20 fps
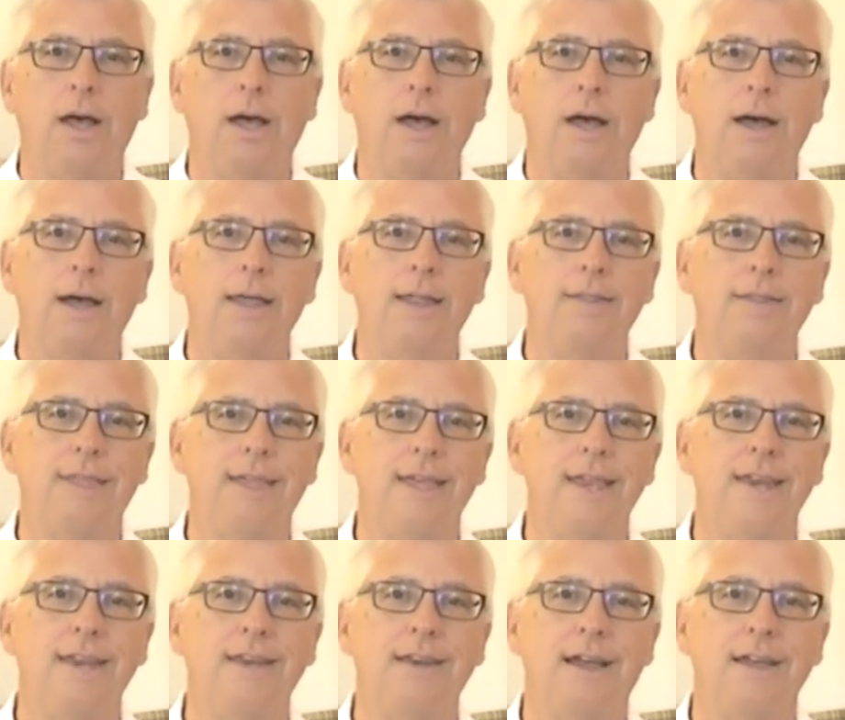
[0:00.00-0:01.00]
and
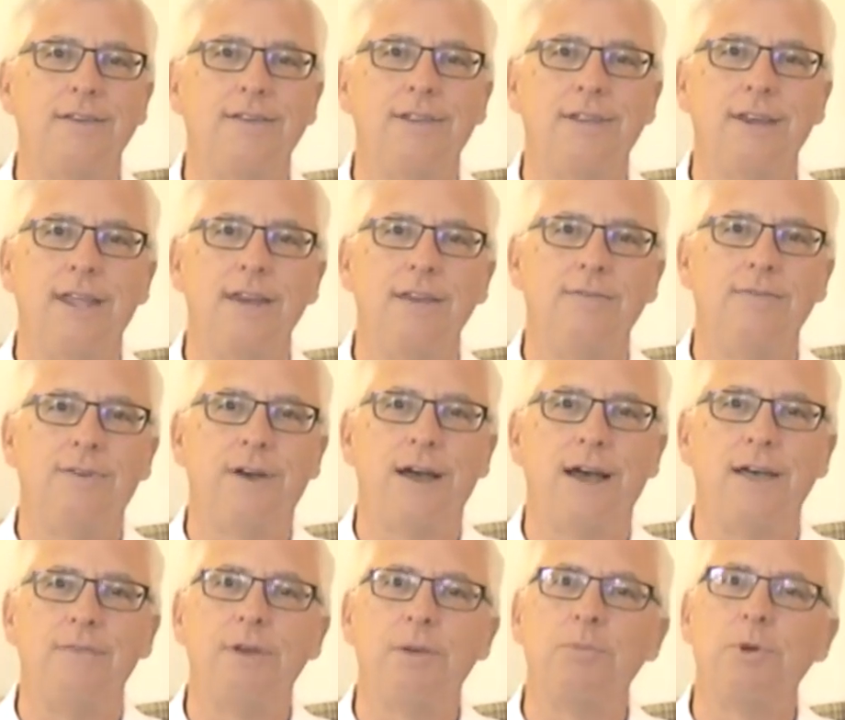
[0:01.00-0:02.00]
then in
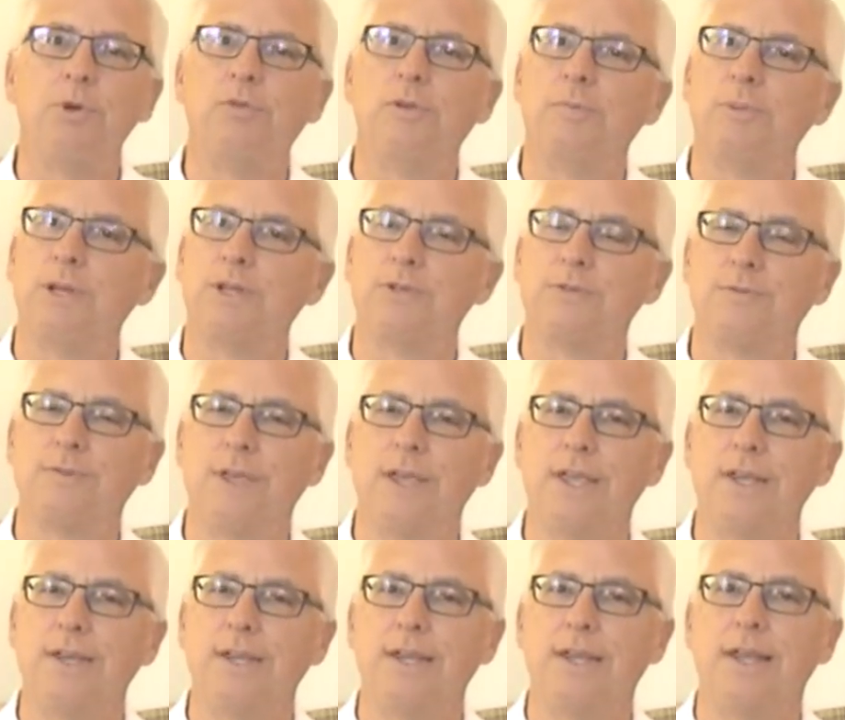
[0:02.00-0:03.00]
1985, I moved to
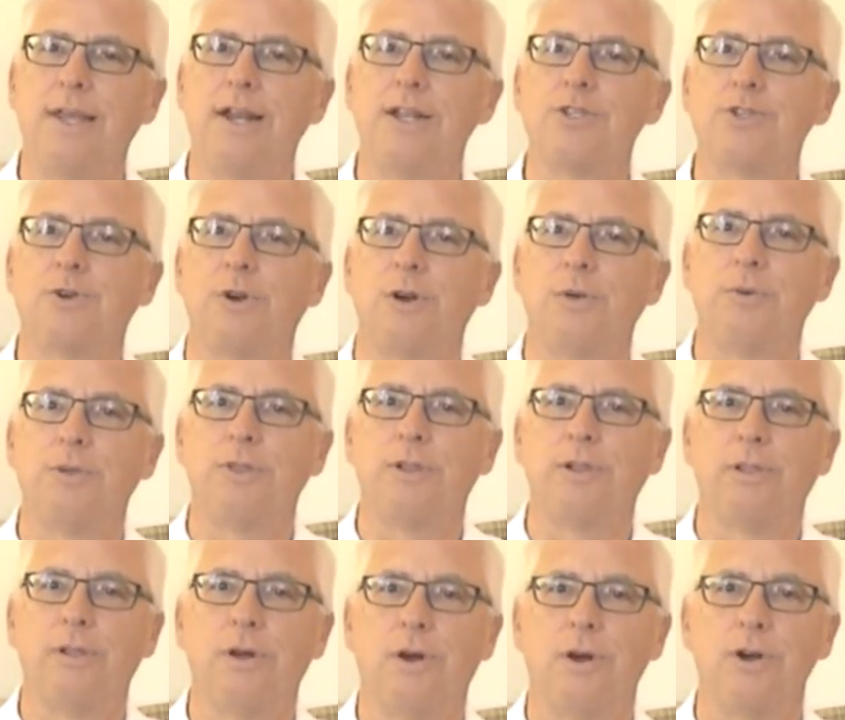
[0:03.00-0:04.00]
Pennsylvania and I started with a
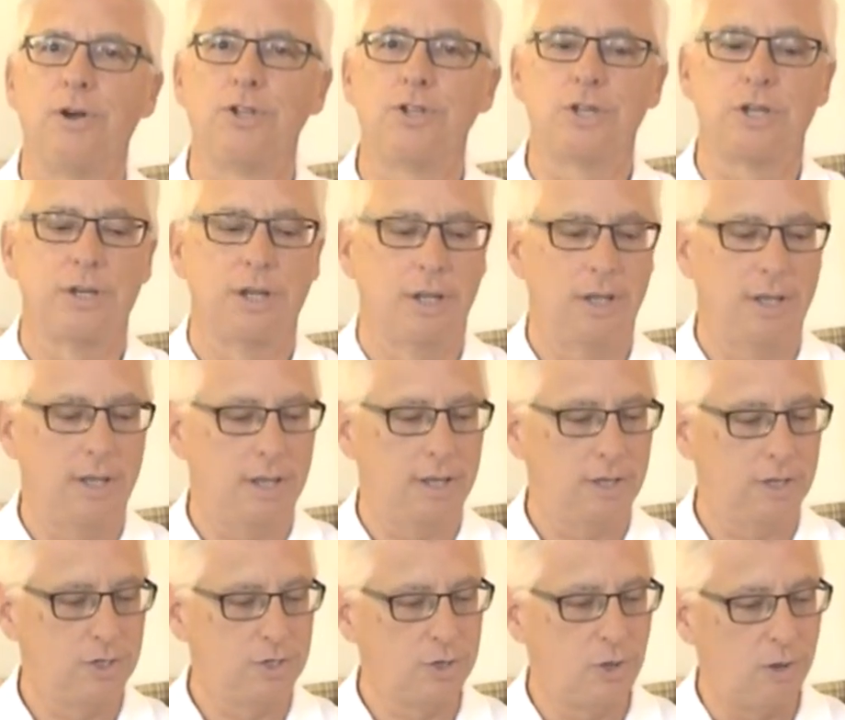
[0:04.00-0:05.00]
large
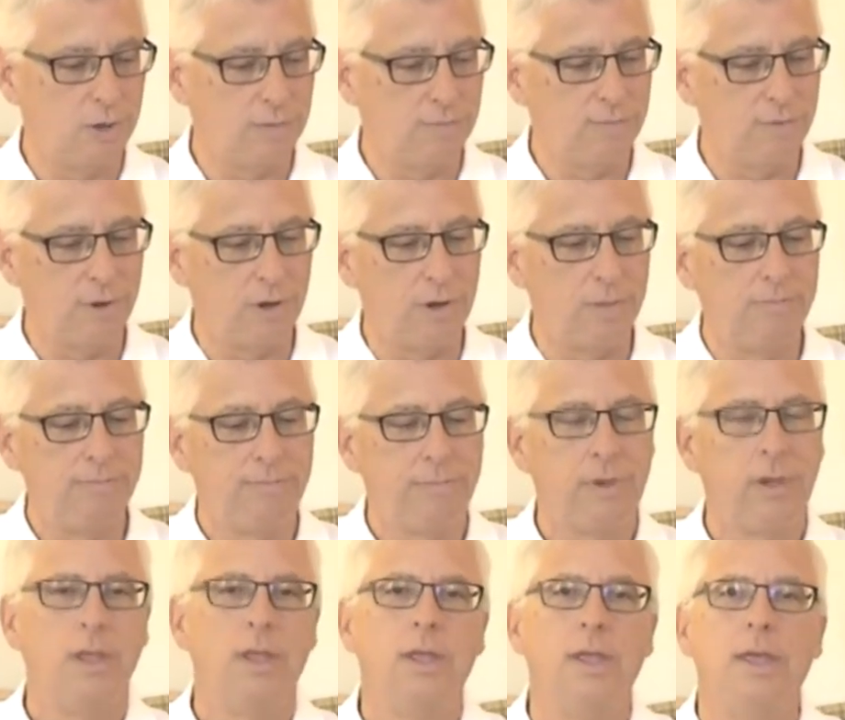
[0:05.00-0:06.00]
consulting firm
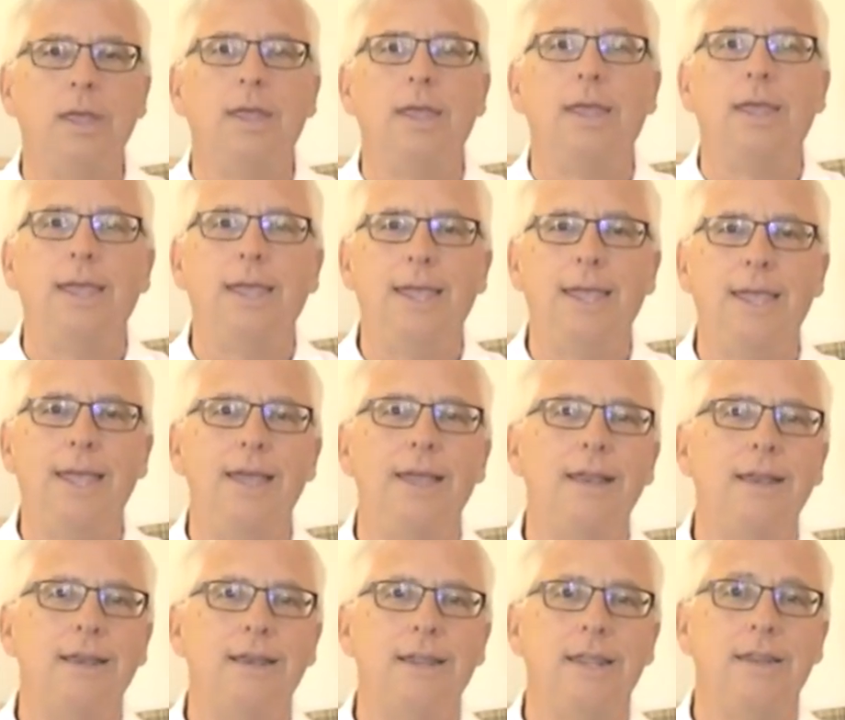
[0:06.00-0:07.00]

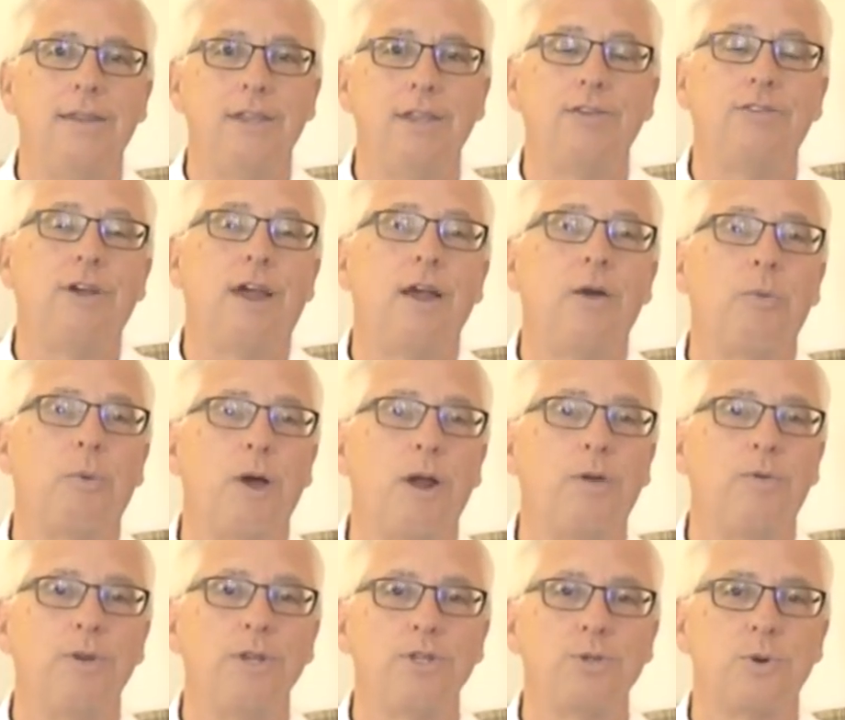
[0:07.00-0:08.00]
and in the entire
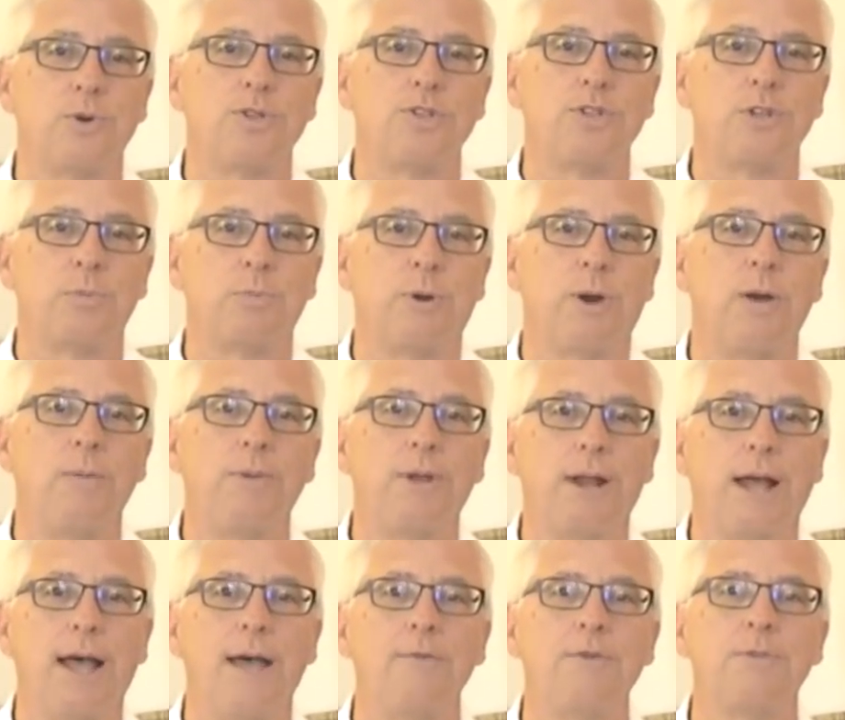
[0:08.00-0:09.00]
Water Resources
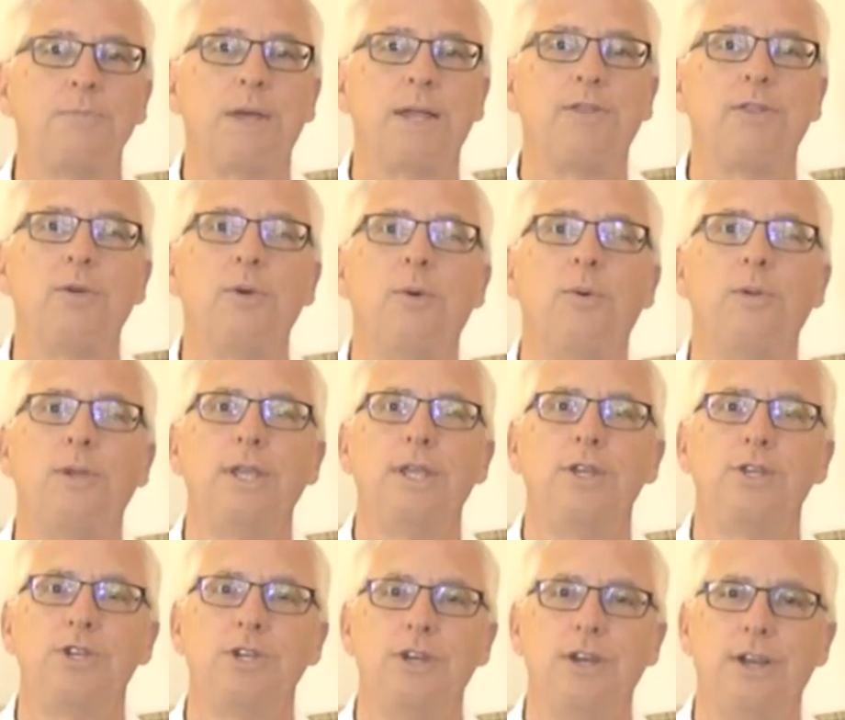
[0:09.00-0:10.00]
Department, I was about the only
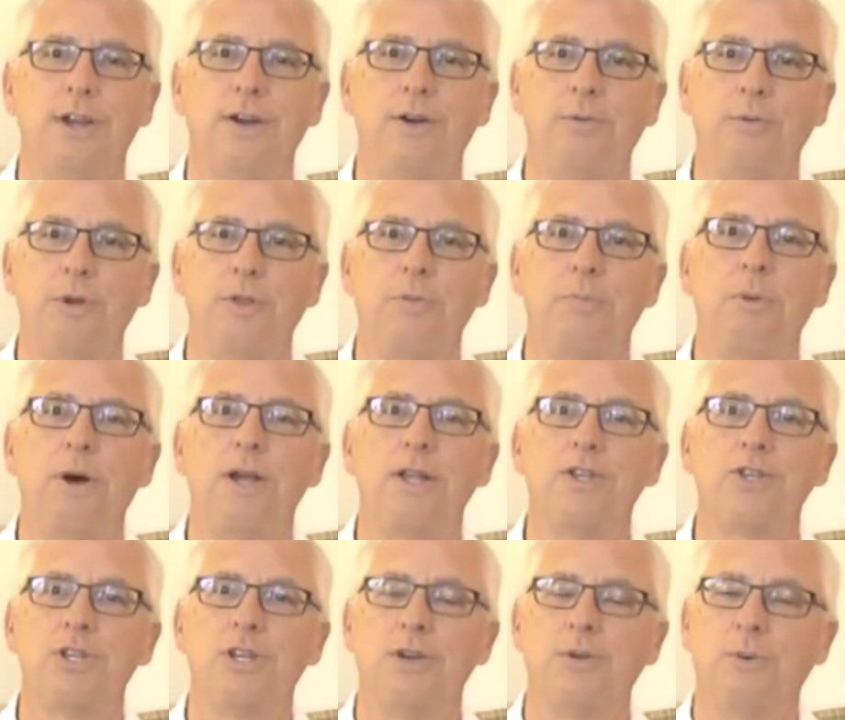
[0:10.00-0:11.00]
engineer with
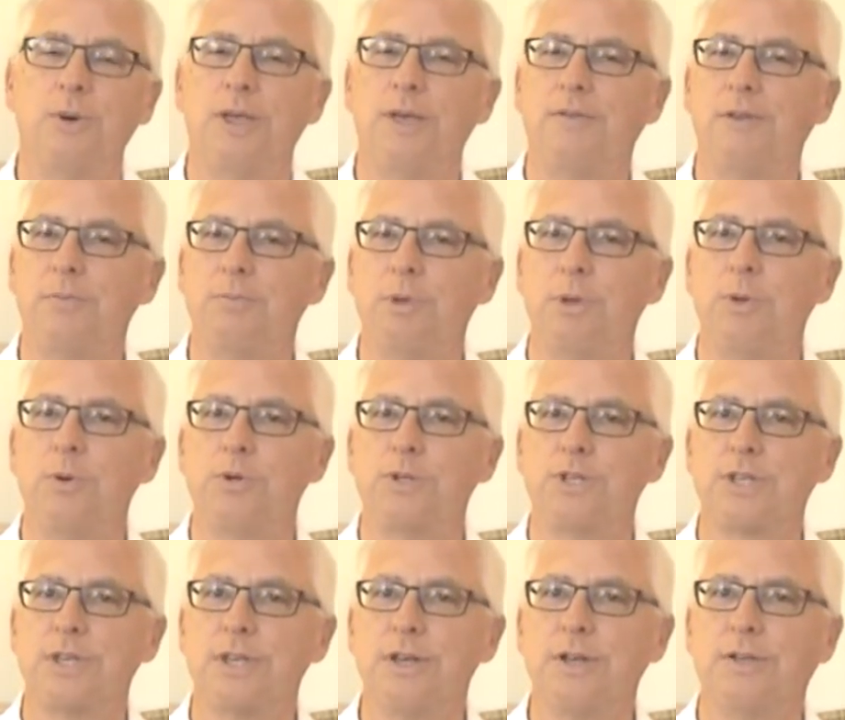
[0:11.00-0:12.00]
much in the way of computer
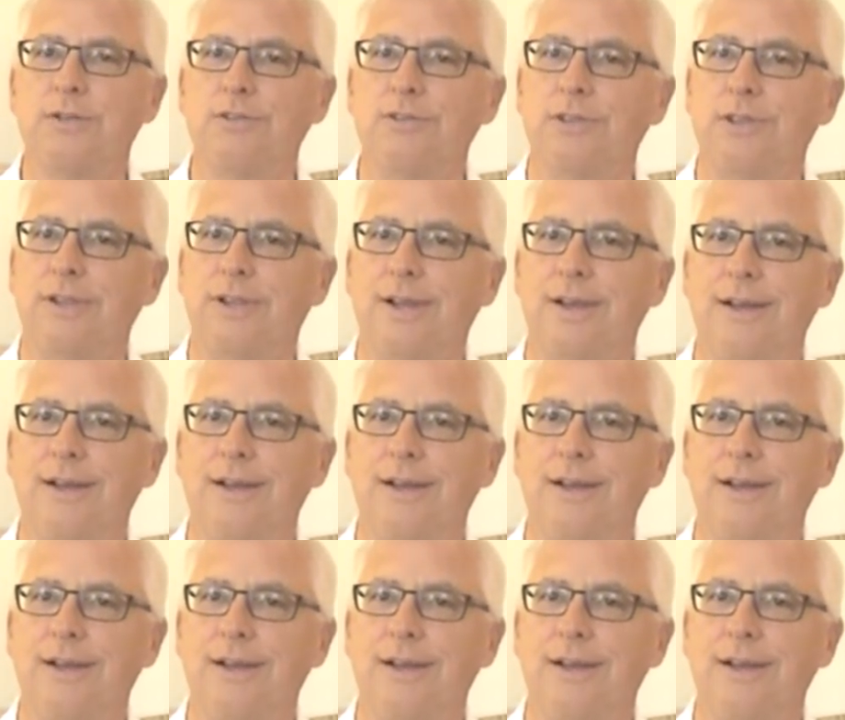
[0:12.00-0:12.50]
skills.